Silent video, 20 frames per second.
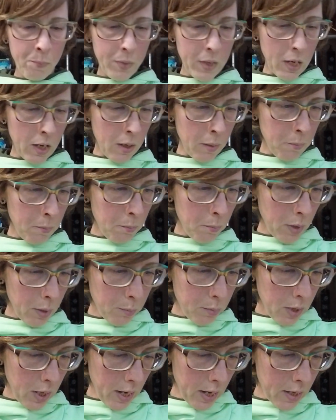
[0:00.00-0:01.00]
My
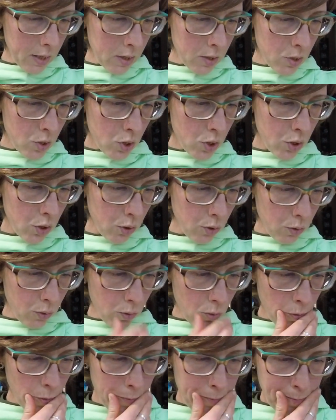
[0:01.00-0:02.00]
plan is
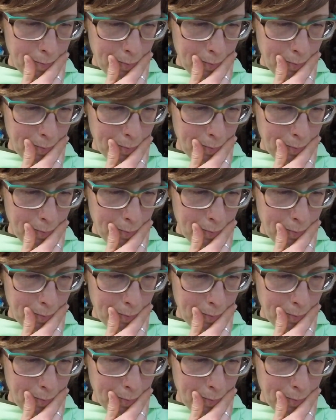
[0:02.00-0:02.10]
to